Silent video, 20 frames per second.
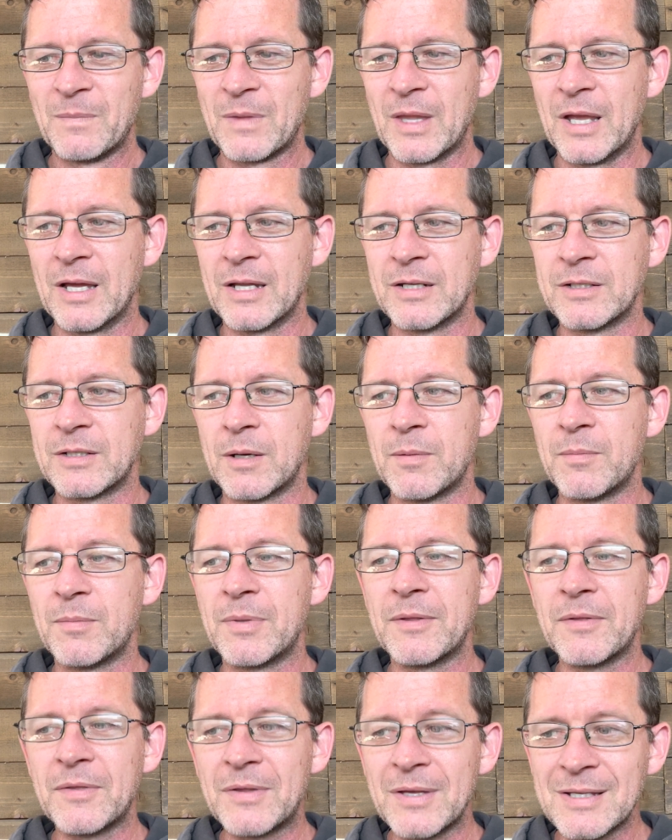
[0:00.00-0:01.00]
And,
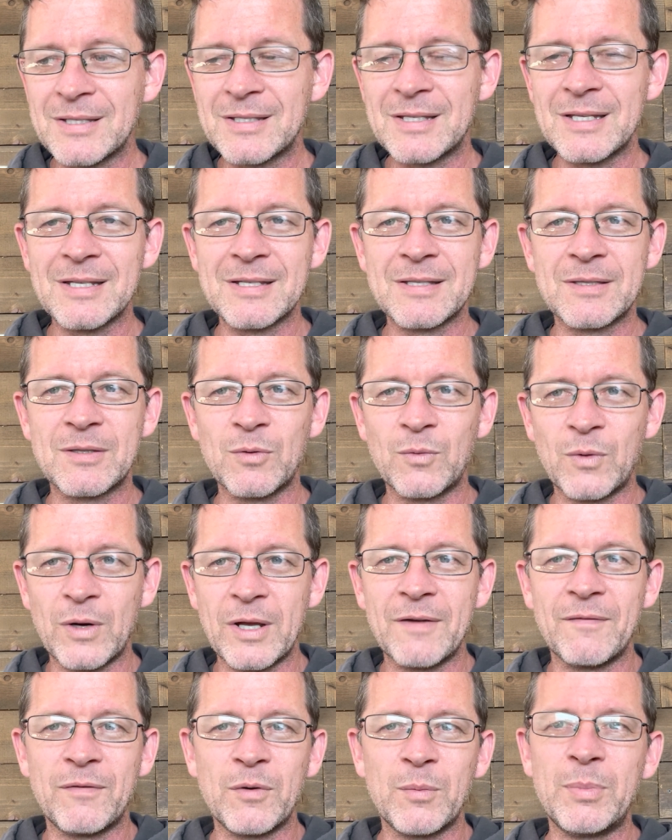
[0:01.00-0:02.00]
but this is the
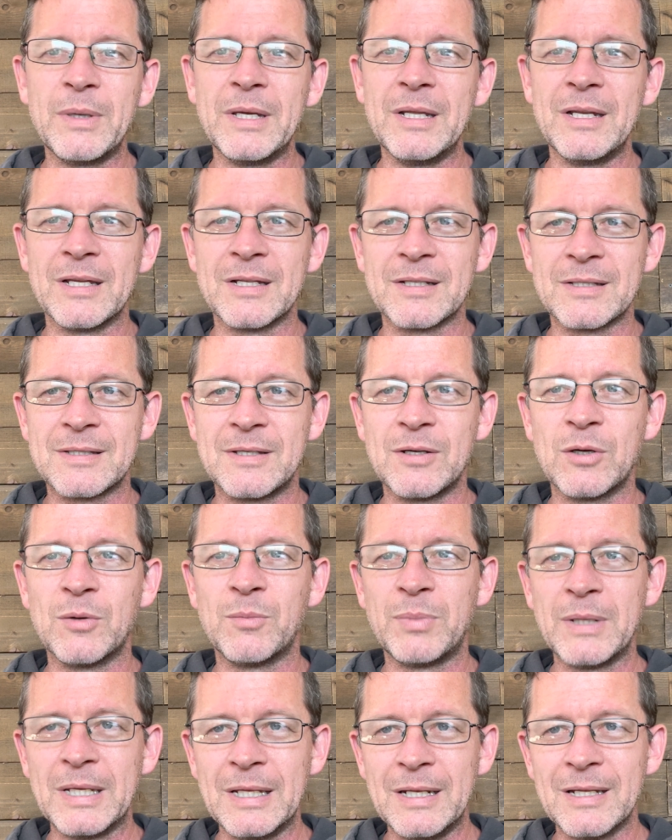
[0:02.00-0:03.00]
way of obedience. The
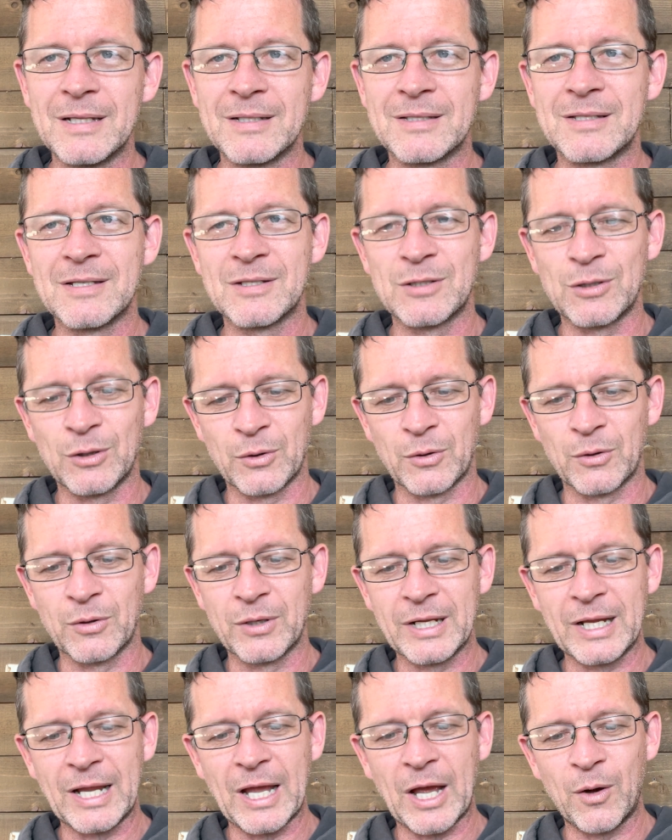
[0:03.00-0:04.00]
obedience is
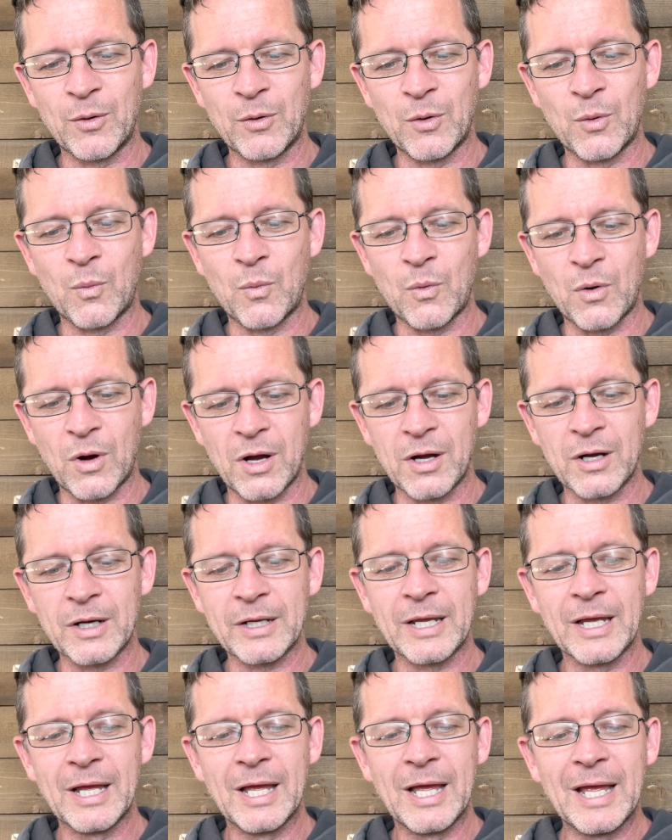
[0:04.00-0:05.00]
learning how to
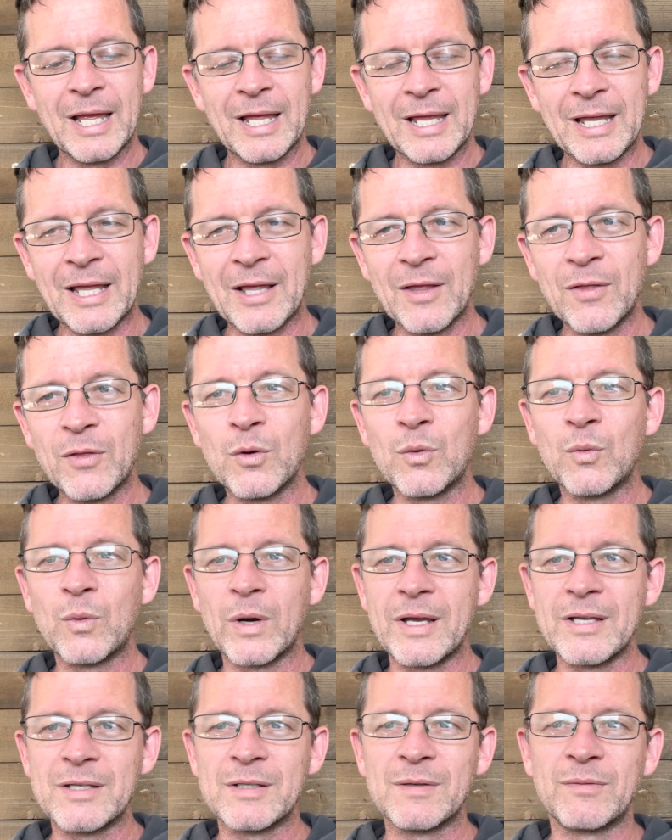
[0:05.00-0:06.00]
walk in the
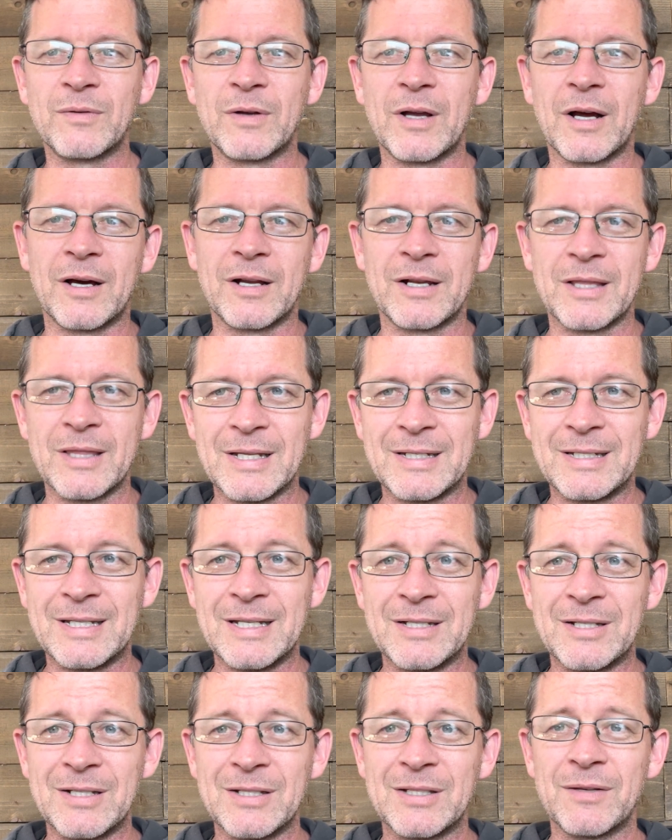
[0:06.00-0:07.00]
ways of God and the
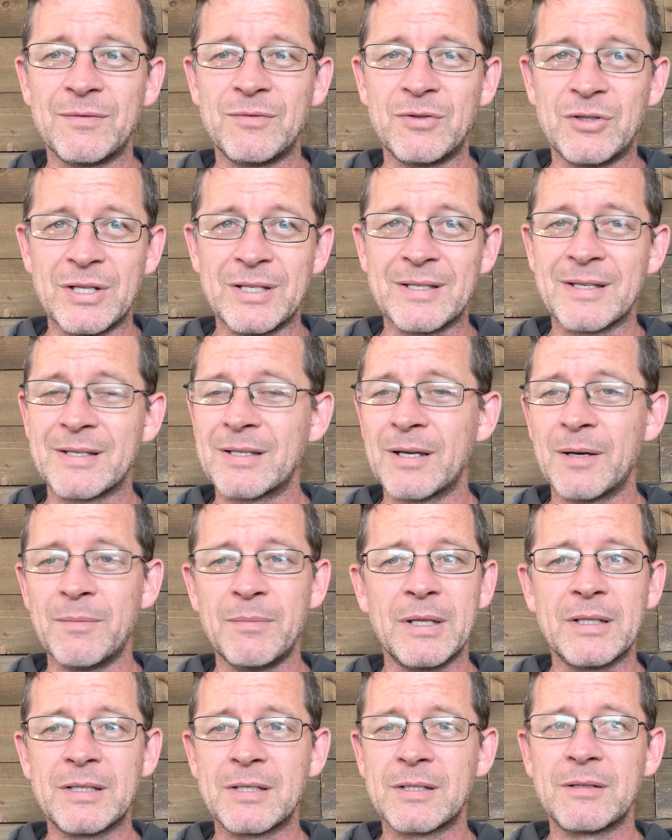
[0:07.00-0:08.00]
teachings of Jesus
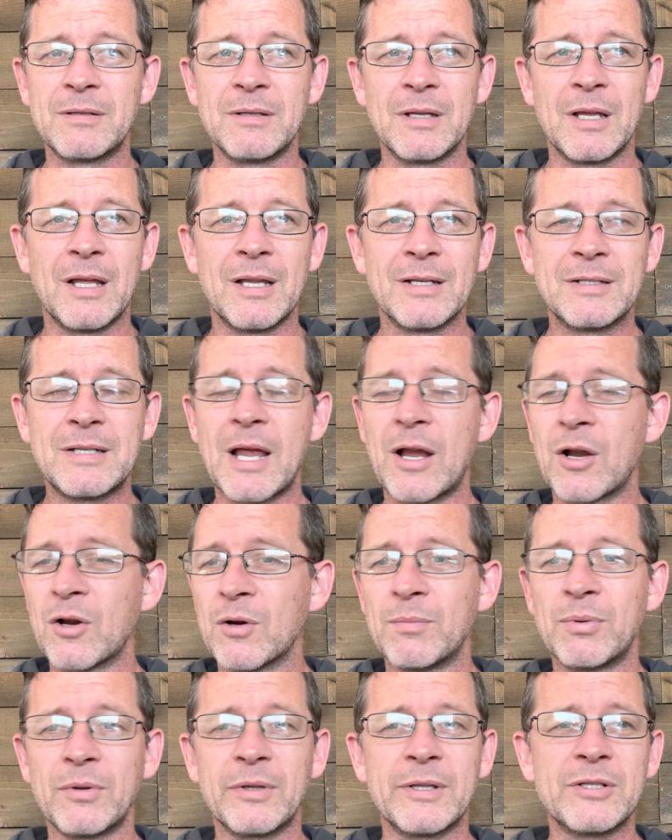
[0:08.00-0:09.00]
amidst
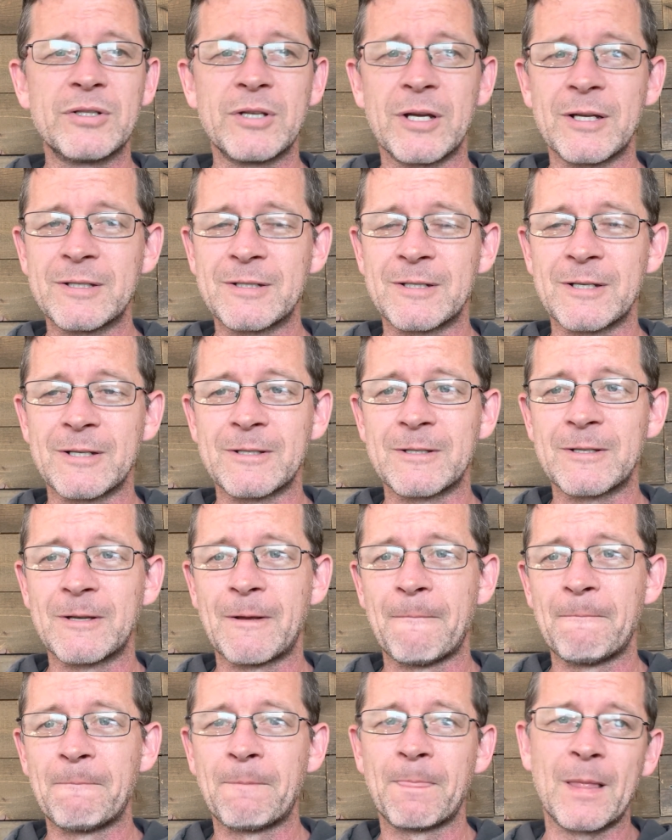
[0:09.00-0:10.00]
terrible injustice.
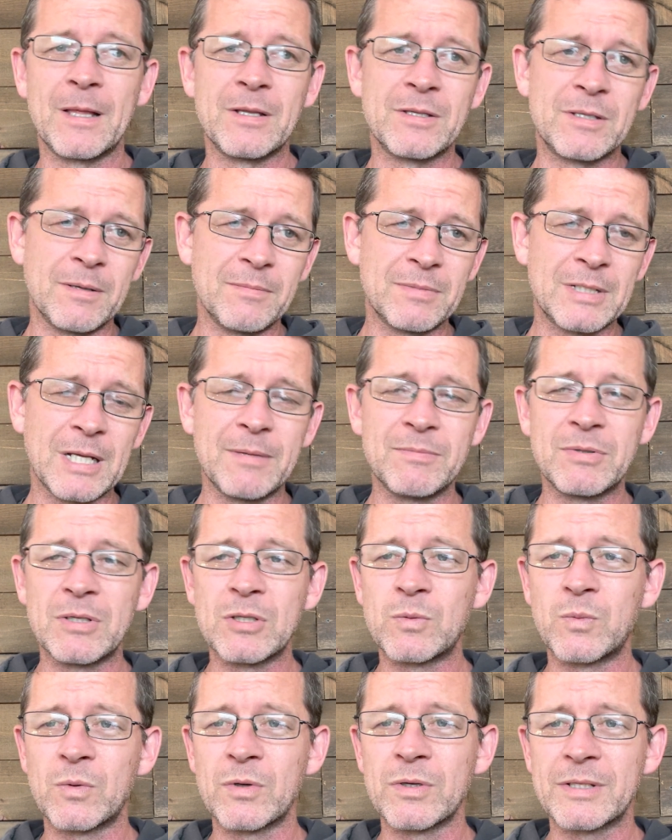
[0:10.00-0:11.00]
And sometimes
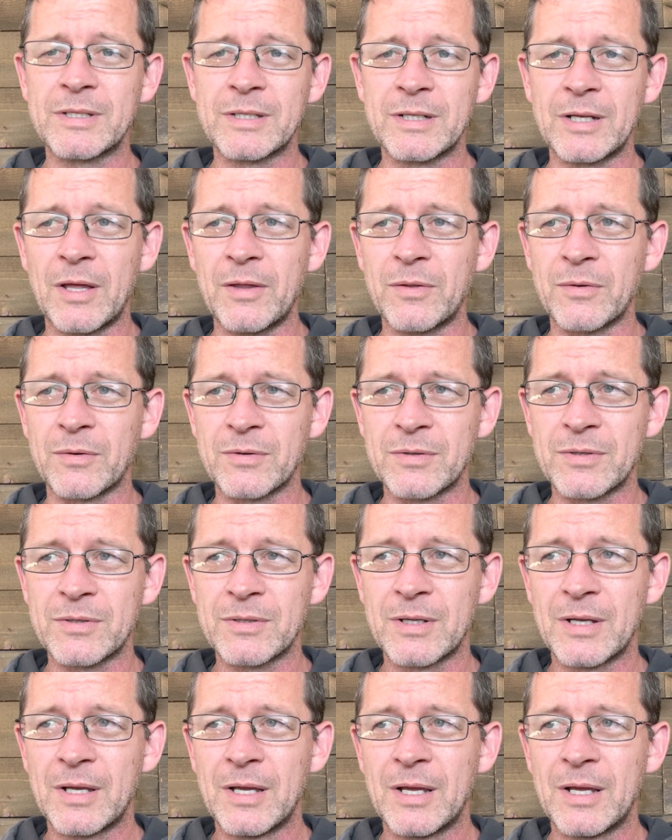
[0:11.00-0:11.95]
it's worse than others.